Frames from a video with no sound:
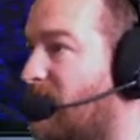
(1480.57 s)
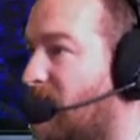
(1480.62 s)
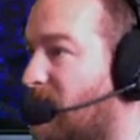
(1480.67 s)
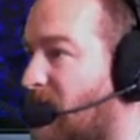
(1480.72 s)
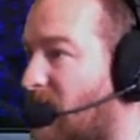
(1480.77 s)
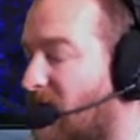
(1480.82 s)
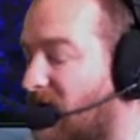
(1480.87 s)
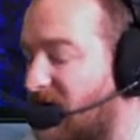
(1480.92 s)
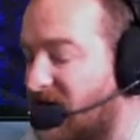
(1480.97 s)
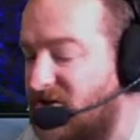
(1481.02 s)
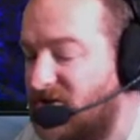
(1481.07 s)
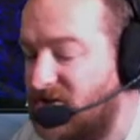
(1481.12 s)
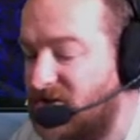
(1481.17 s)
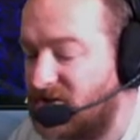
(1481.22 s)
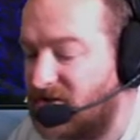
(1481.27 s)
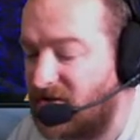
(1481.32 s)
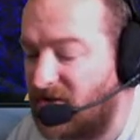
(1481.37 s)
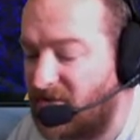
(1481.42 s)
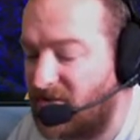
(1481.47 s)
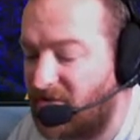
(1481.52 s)

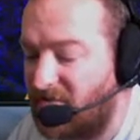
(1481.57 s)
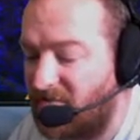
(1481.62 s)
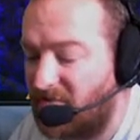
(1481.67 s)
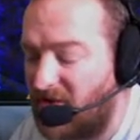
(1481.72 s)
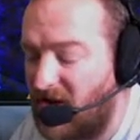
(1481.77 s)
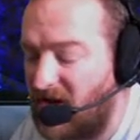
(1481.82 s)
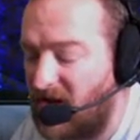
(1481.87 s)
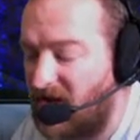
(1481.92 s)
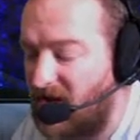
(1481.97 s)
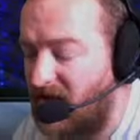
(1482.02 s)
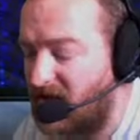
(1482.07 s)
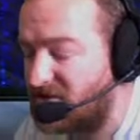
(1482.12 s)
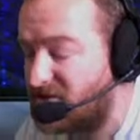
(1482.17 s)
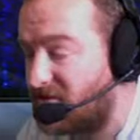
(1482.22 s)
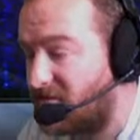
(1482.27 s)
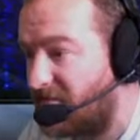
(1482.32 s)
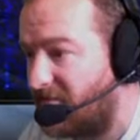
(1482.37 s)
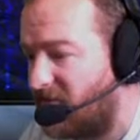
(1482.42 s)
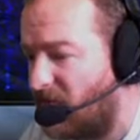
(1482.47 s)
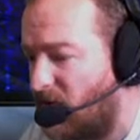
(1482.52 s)
Conditions
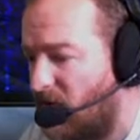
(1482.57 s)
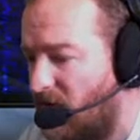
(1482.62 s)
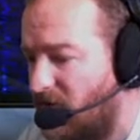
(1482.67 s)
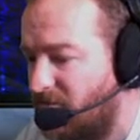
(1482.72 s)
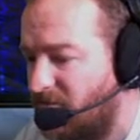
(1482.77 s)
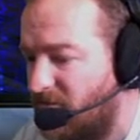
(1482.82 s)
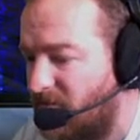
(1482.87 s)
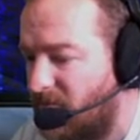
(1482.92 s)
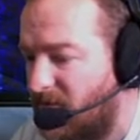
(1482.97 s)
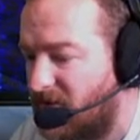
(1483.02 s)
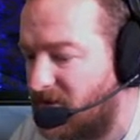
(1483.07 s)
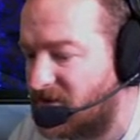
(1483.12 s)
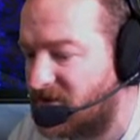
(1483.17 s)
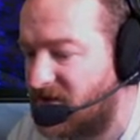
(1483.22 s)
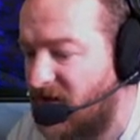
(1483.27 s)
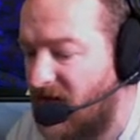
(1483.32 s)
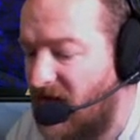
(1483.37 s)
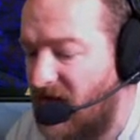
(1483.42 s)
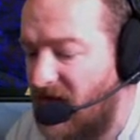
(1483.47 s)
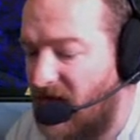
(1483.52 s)
400
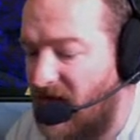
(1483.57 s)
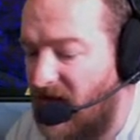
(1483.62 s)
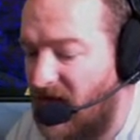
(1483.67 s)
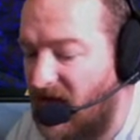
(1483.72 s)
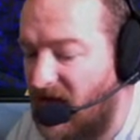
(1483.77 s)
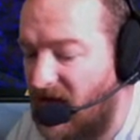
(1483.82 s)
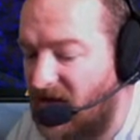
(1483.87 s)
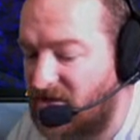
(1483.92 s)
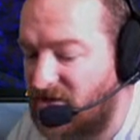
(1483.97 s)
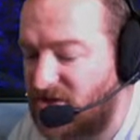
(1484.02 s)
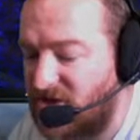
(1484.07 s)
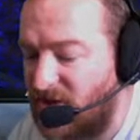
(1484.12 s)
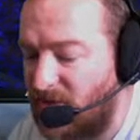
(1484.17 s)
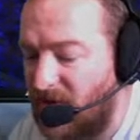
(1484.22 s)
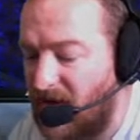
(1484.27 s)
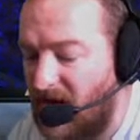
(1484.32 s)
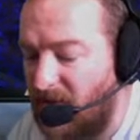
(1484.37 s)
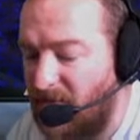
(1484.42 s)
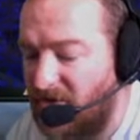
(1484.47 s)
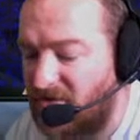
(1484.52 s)
watts,
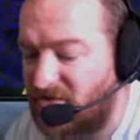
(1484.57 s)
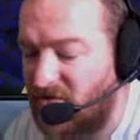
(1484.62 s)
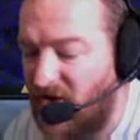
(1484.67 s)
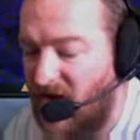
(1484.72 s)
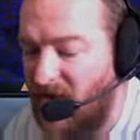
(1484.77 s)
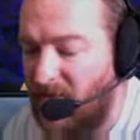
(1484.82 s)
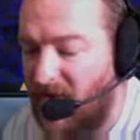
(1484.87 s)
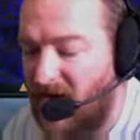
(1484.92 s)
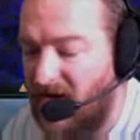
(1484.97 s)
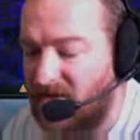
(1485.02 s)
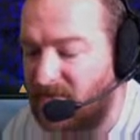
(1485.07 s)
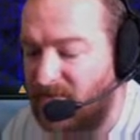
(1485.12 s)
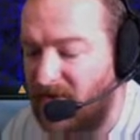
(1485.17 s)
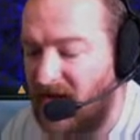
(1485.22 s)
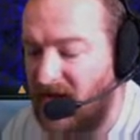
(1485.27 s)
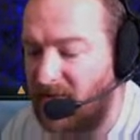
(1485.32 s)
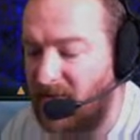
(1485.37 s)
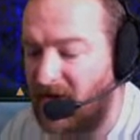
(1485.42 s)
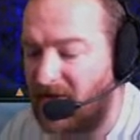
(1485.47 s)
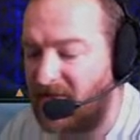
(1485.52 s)
2 element tri-band
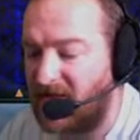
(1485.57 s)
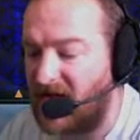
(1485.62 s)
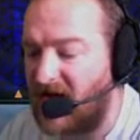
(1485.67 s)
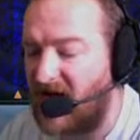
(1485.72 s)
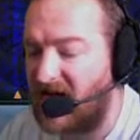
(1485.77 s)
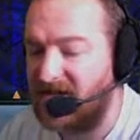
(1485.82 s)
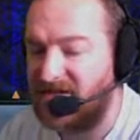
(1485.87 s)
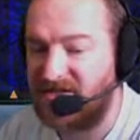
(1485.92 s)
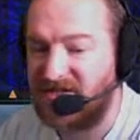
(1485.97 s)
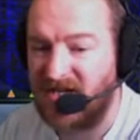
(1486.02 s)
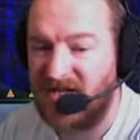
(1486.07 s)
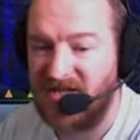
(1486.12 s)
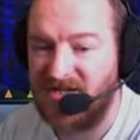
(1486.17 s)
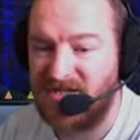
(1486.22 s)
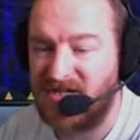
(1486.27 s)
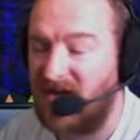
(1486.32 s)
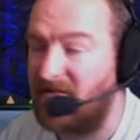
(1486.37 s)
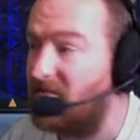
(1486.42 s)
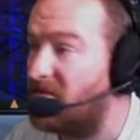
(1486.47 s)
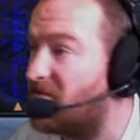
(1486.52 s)
beam and the IC
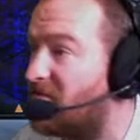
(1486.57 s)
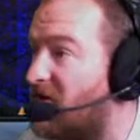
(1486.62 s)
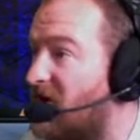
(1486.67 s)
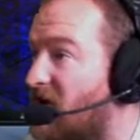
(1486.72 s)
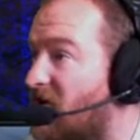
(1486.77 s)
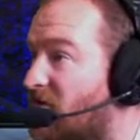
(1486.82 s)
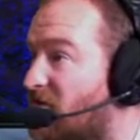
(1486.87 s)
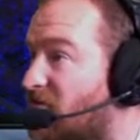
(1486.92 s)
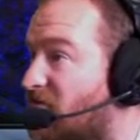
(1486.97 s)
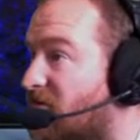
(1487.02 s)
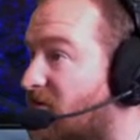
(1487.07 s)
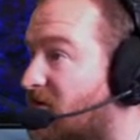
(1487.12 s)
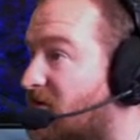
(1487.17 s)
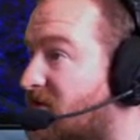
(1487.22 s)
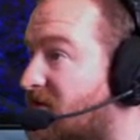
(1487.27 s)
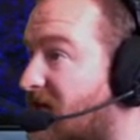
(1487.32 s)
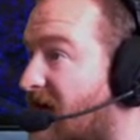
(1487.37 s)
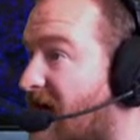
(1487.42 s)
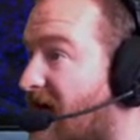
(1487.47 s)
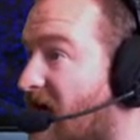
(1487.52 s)
7300.
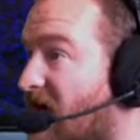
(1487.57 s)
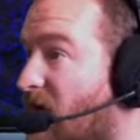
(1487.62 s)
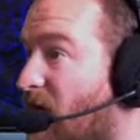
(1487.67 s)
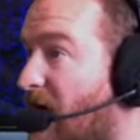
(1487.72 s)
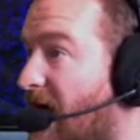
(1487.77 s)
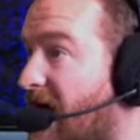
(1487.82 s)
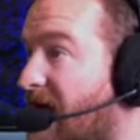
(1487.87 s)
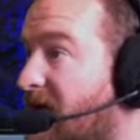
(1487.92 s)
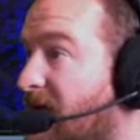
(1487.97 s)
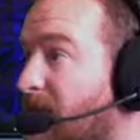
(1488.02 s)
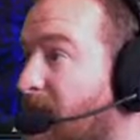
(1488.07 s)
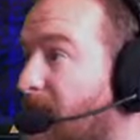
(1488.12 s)
Go ahead.